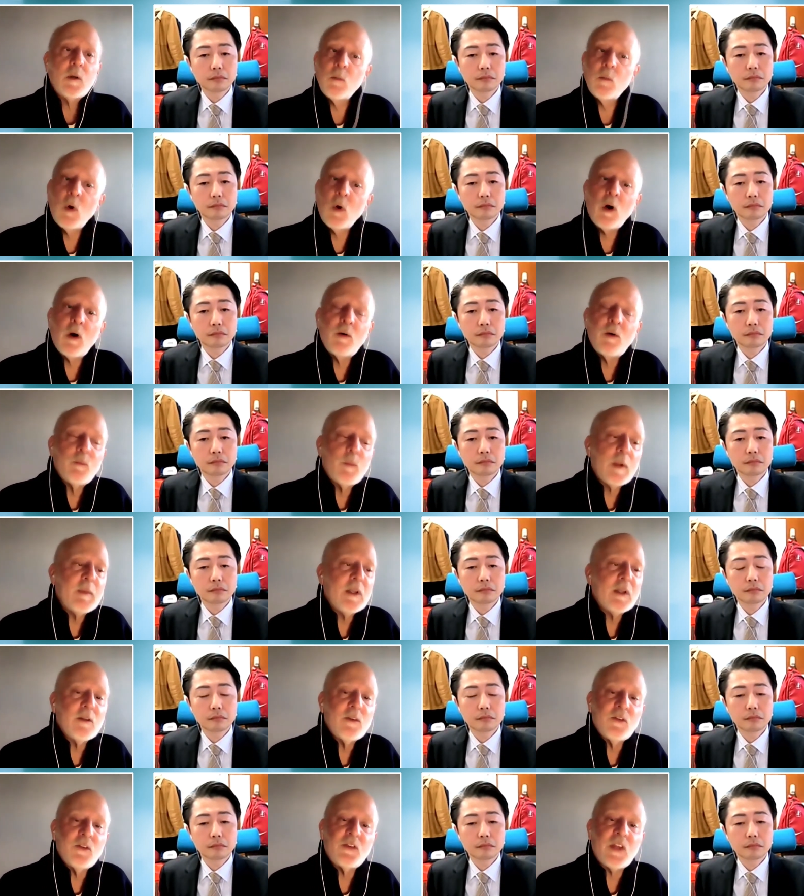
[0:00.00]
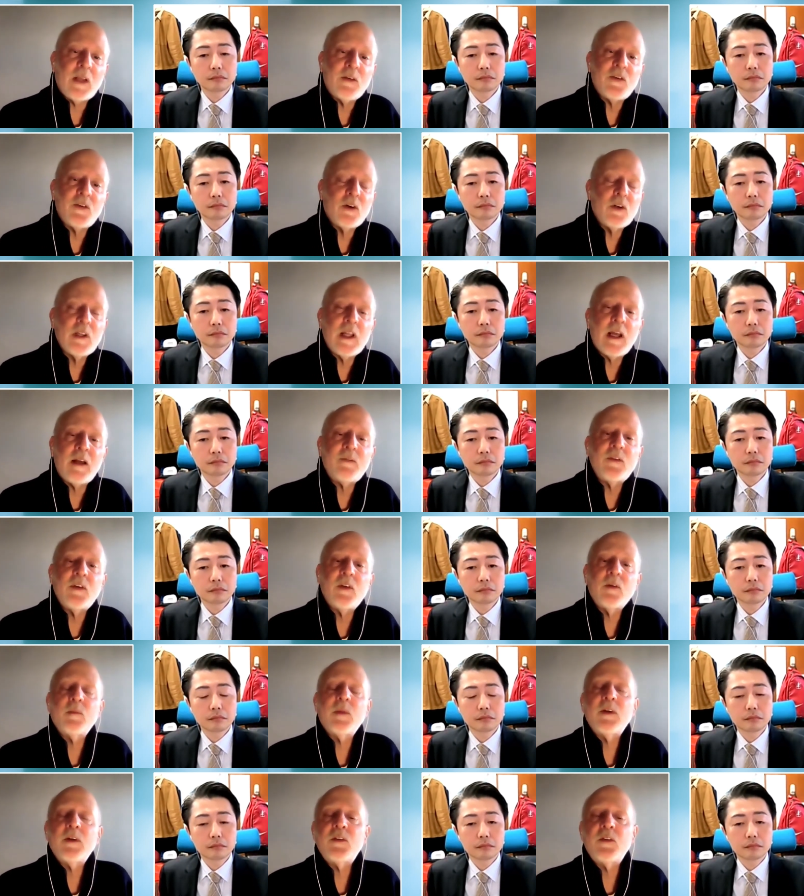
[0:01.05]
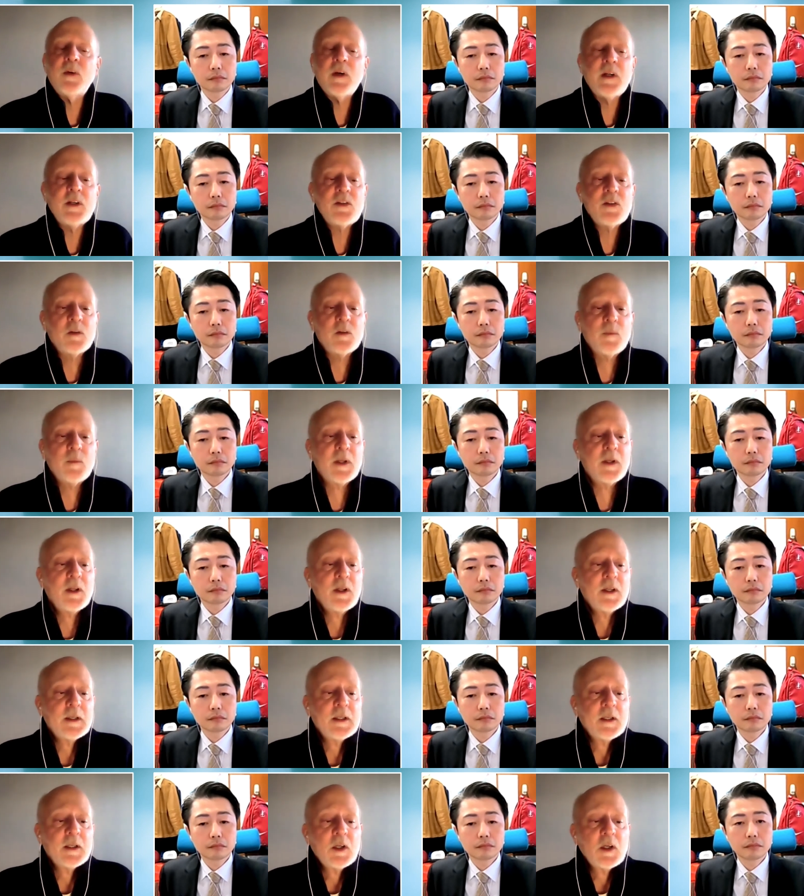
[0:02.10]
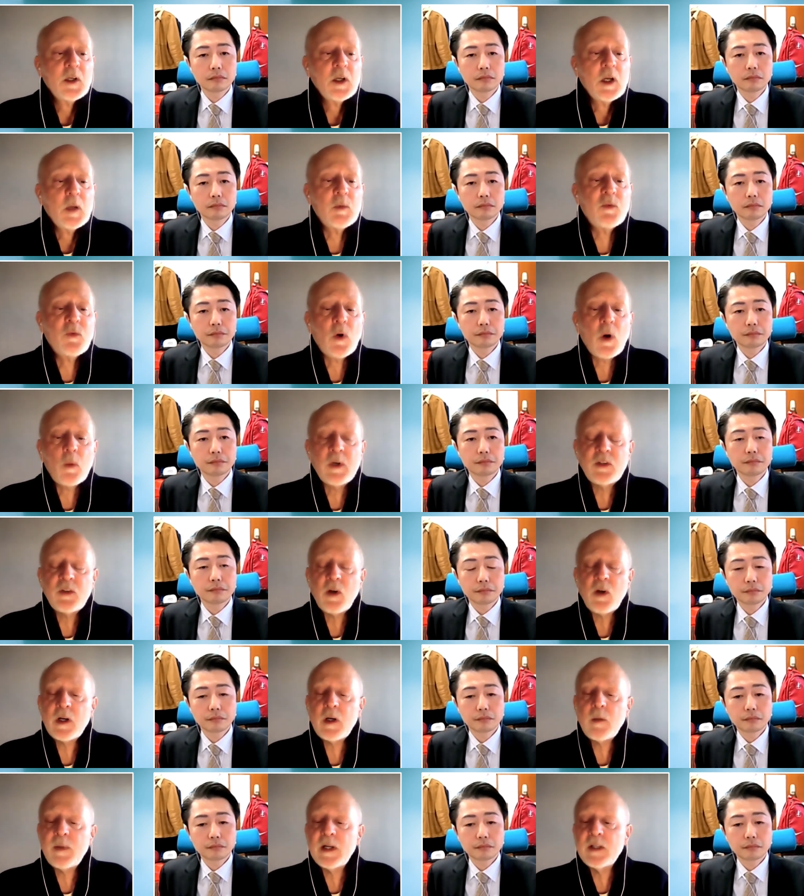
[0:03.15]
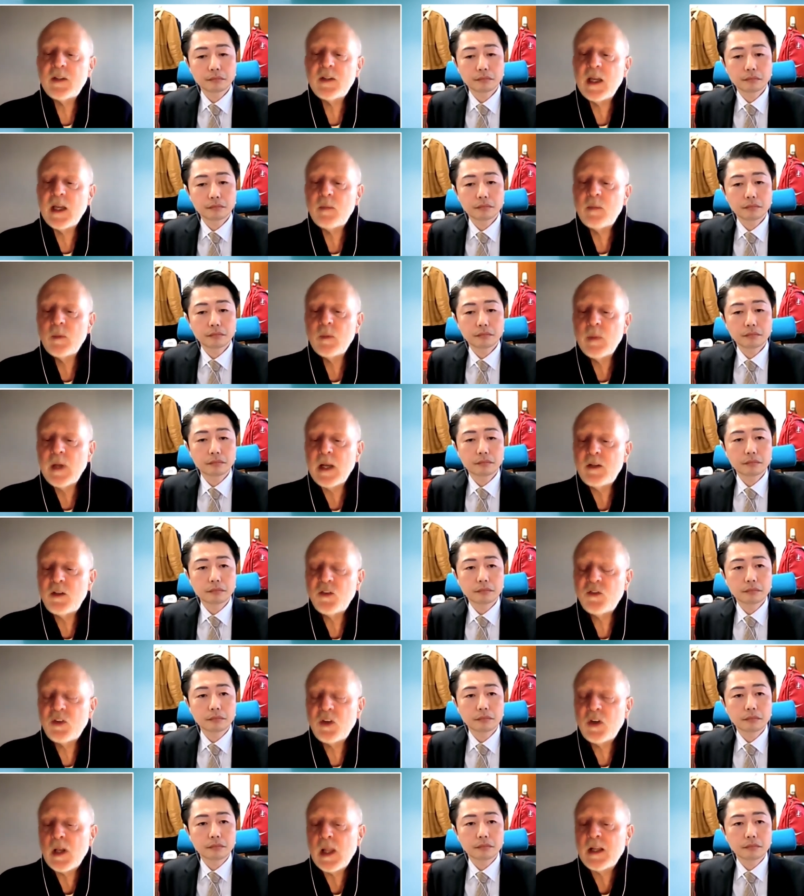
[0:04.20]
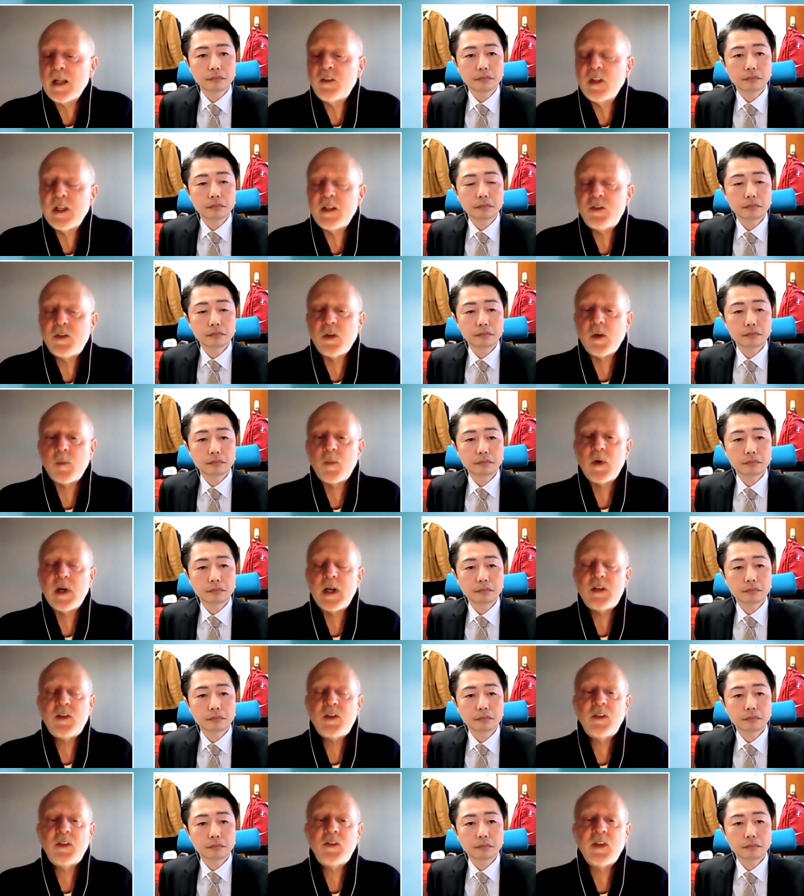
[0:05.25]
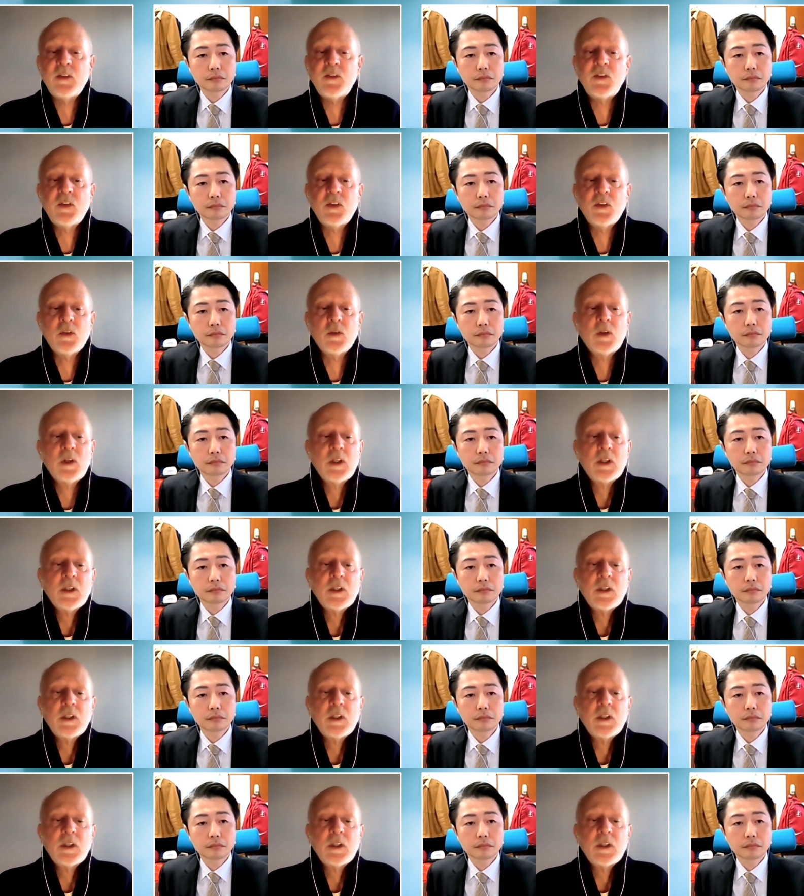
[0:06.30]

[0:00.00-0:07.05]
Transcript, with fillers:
Speaker 1: more maybe center-left administration. But before we talk about that, I just like to get your impressions as to